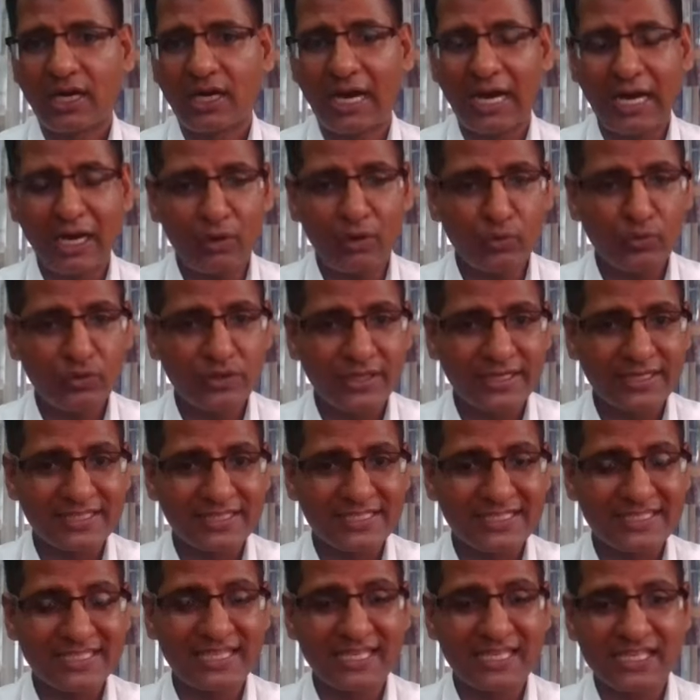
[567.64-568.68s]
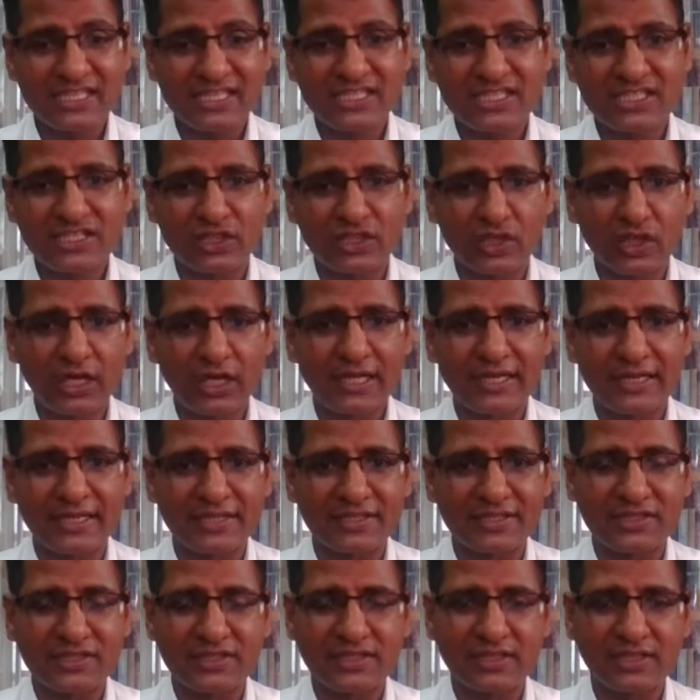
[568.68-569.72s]
how their skills,
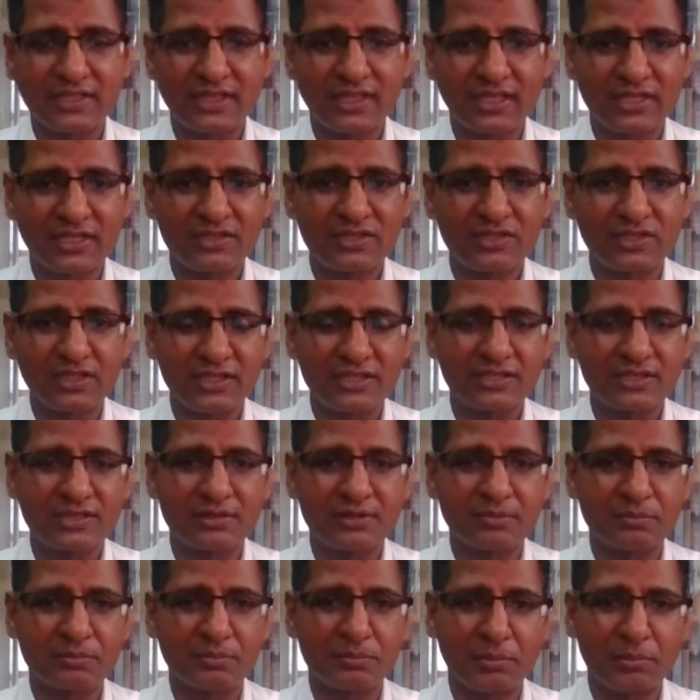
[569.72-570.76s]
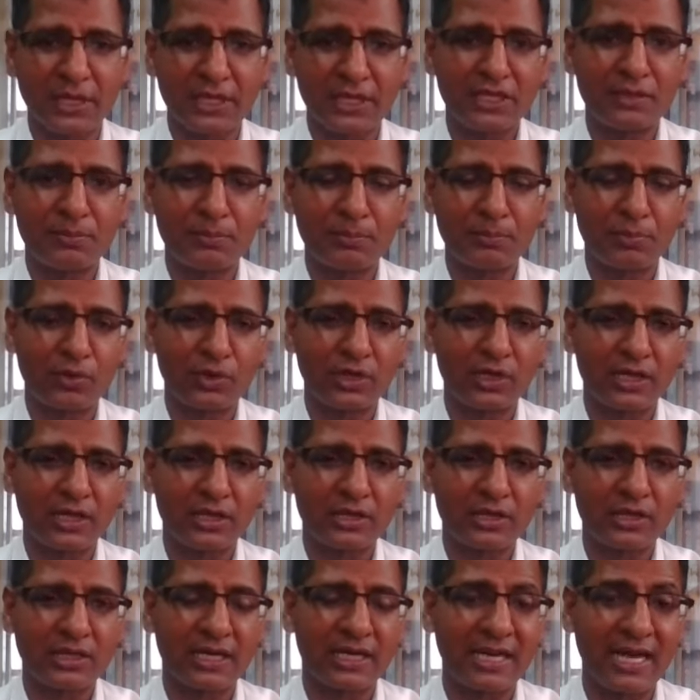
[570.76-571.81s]
knowledge is very
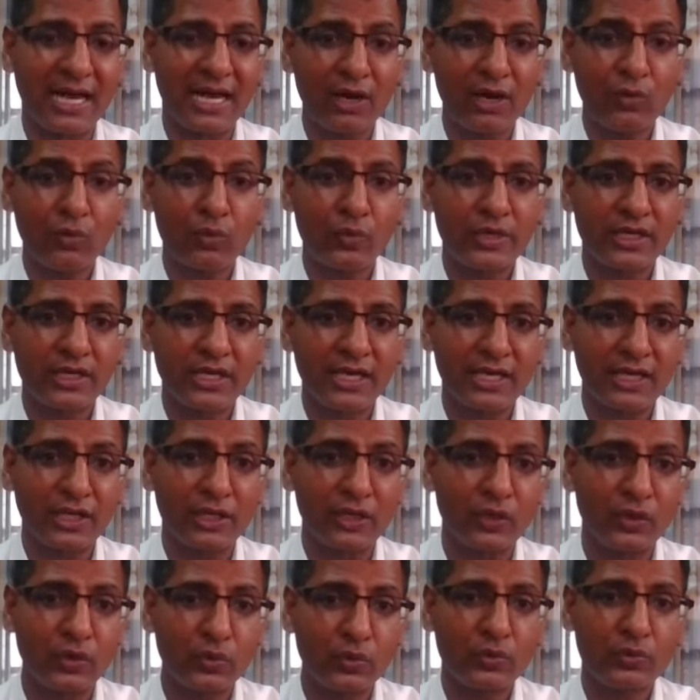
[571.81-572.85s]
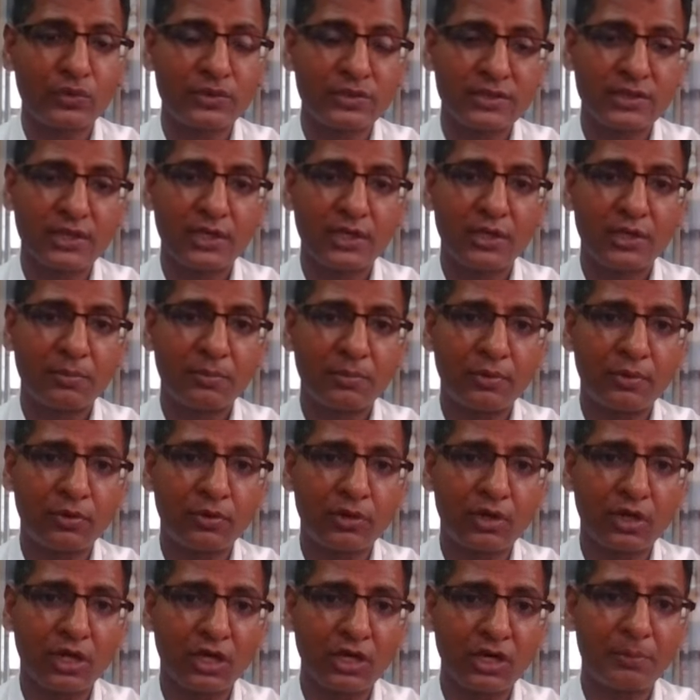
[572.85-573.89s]
important, and how we can use
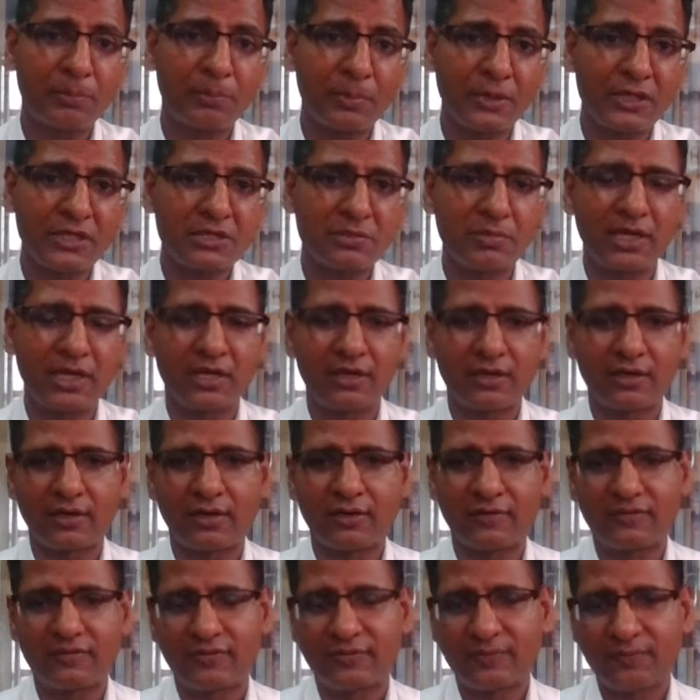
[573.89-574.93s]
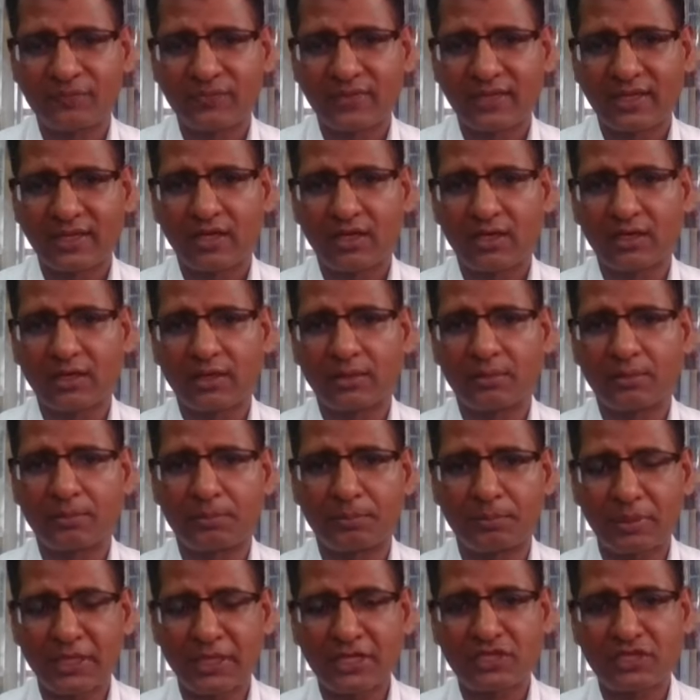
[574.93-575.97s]
for accomplishment of
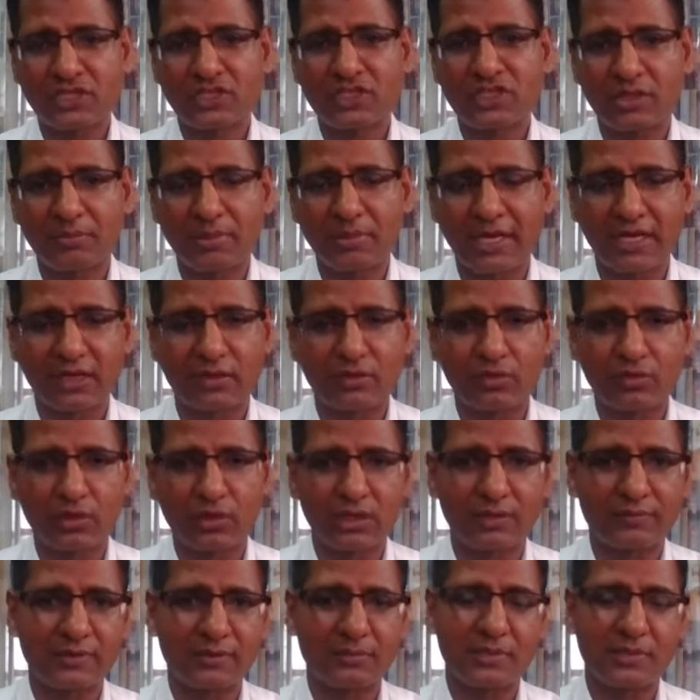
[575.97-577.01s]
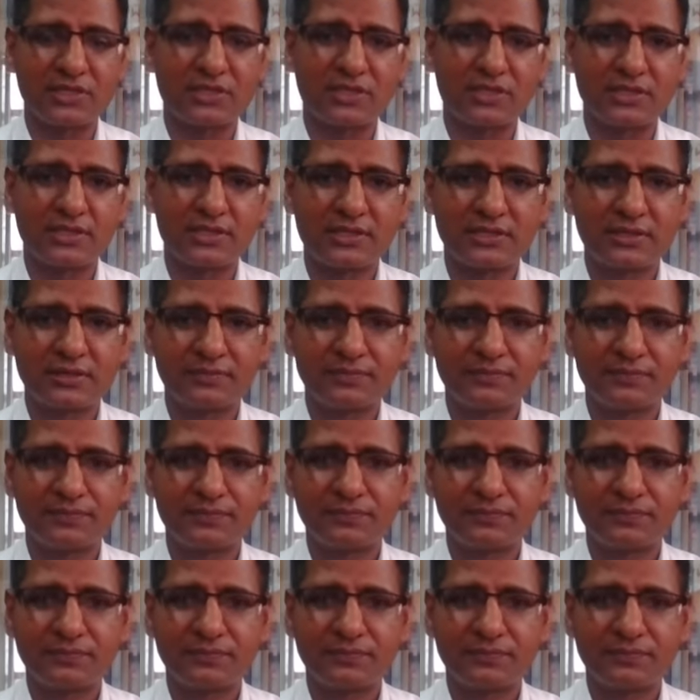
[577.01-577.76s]
predetermined goal of the business.